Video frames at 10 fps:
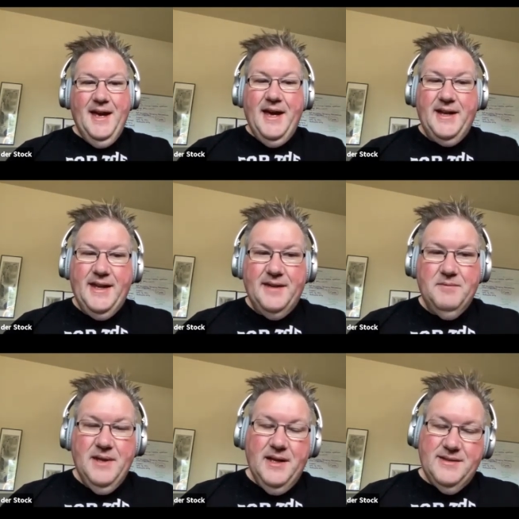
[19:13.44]
And
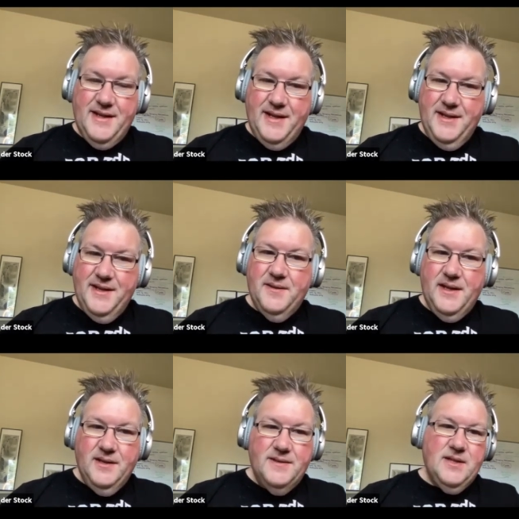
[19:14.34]
again, Tanya,
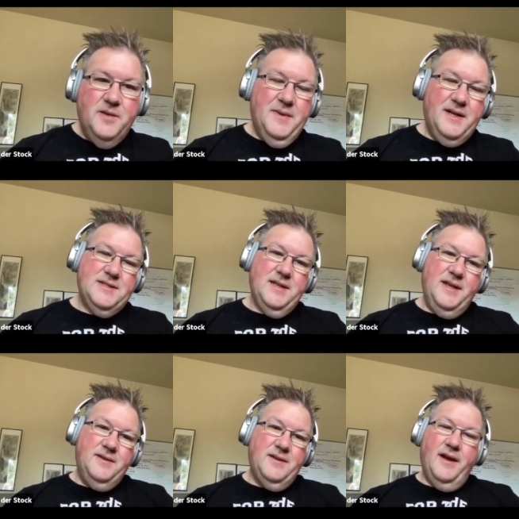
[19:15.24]
thank you so much.
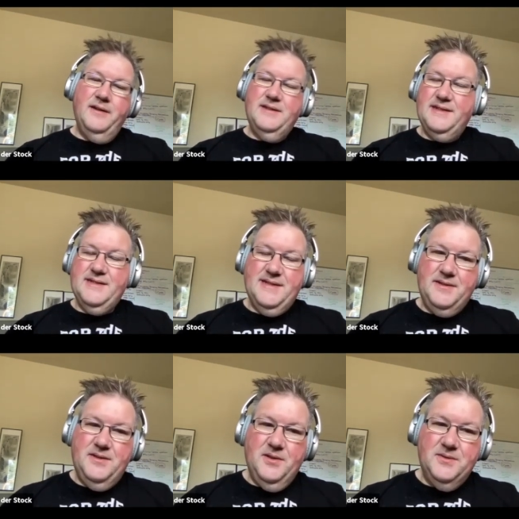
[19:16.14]
And as, as I
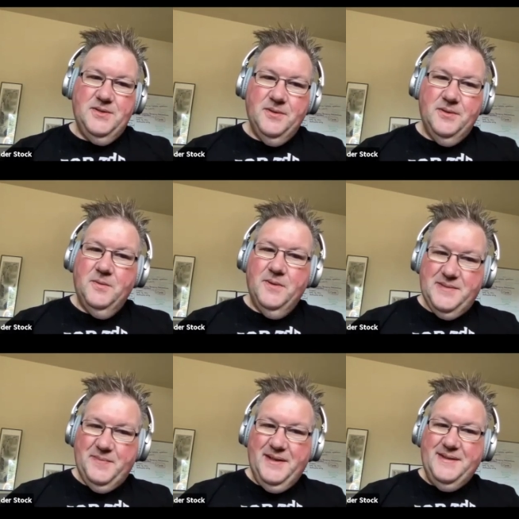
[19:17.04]
said, your jewel
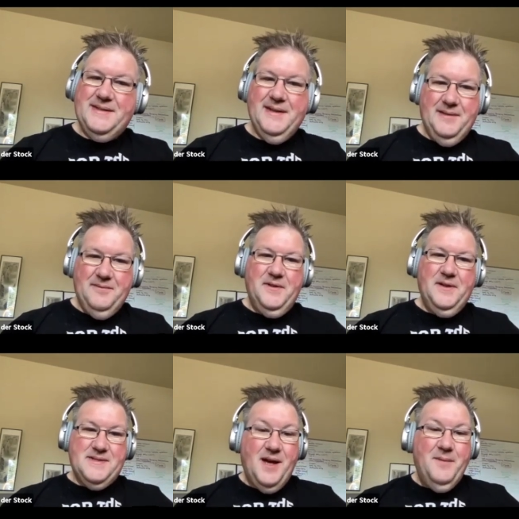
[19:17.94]
Waspy's
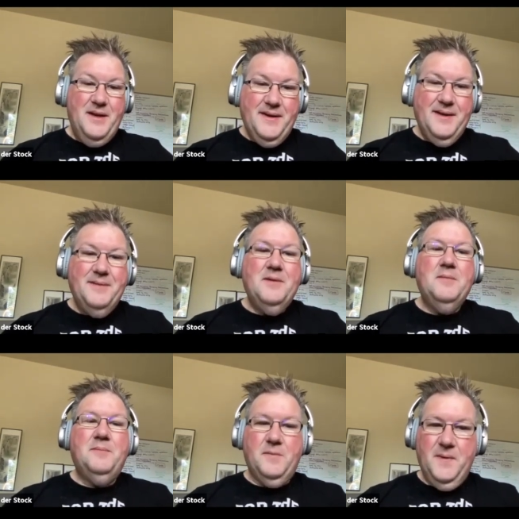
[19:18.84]
first time ever,
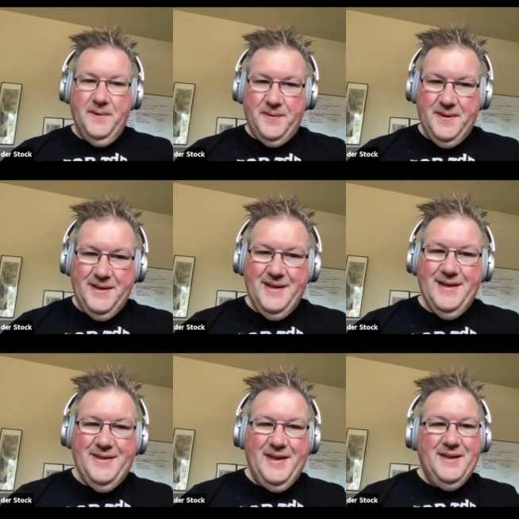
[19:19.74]
but worth it.
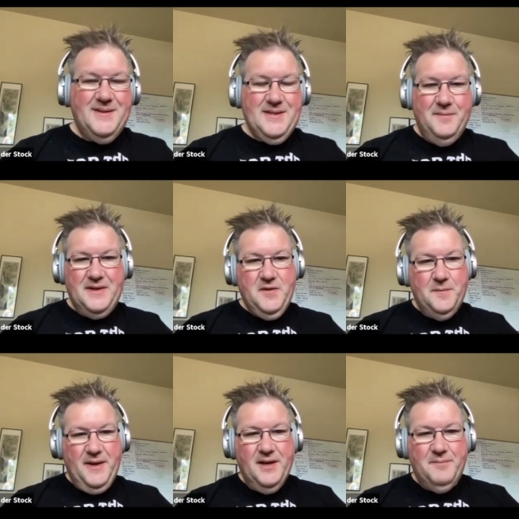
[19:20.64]
Thank you so much for
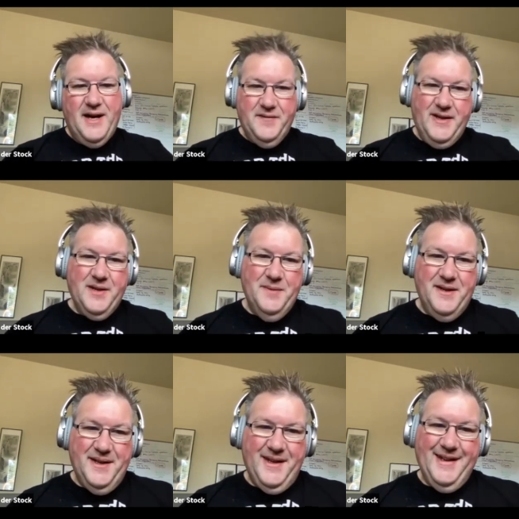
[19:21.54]
being a part of our
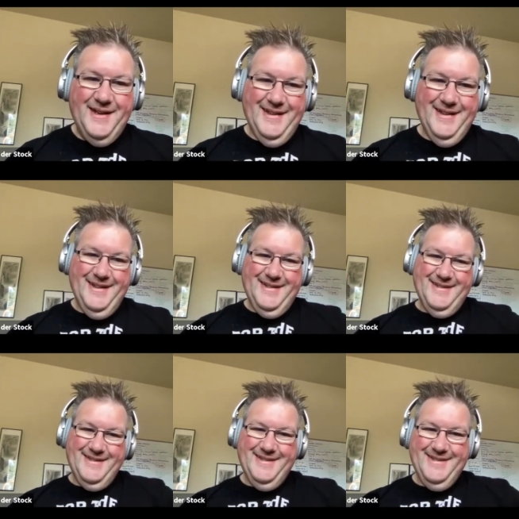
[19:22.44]
community.
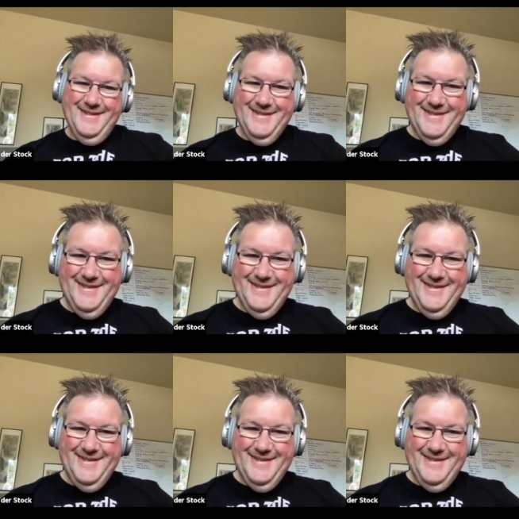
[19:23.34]
Thank